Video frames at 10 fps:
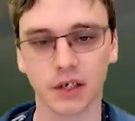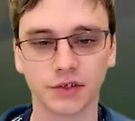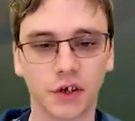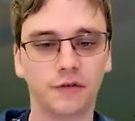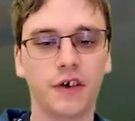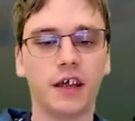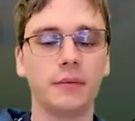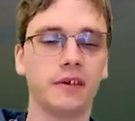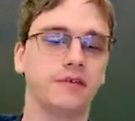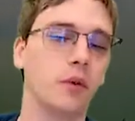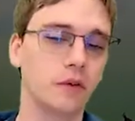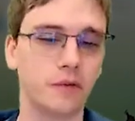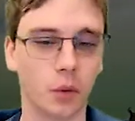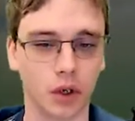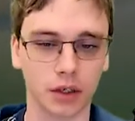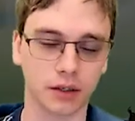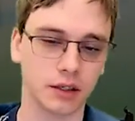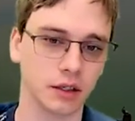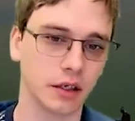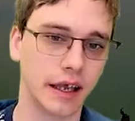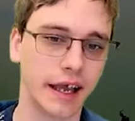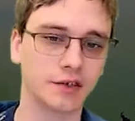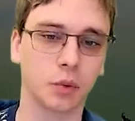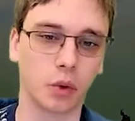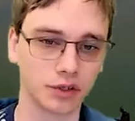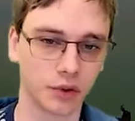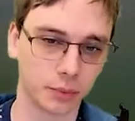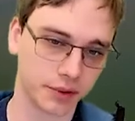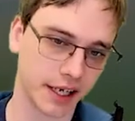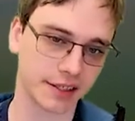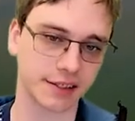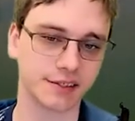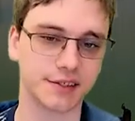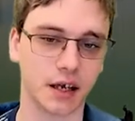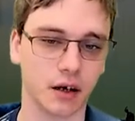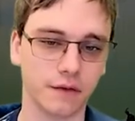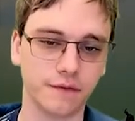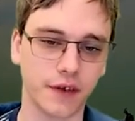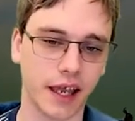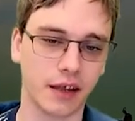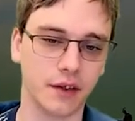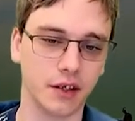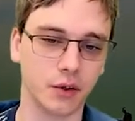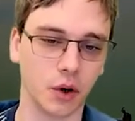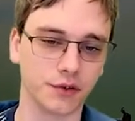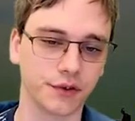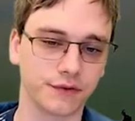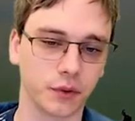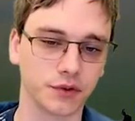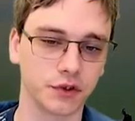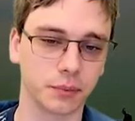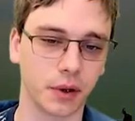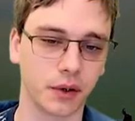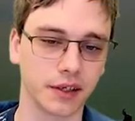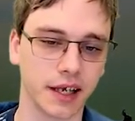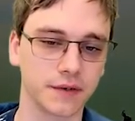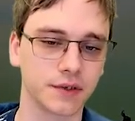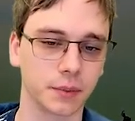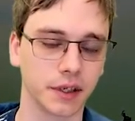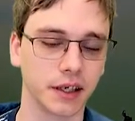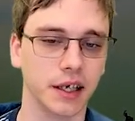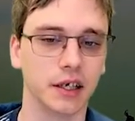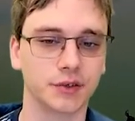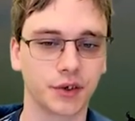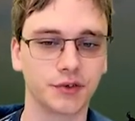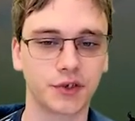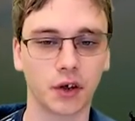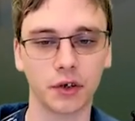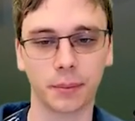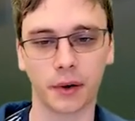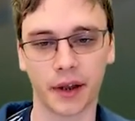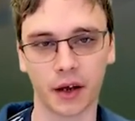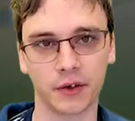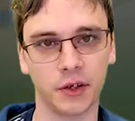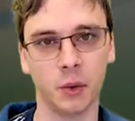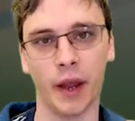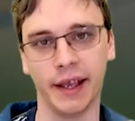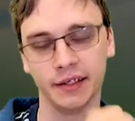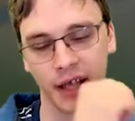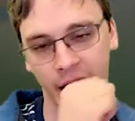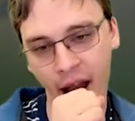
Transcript: So 5 mana 4/4. It has Ward, so it protects itself, and then you also force your opponent to have something. So you stall your opponent out in 2 ways.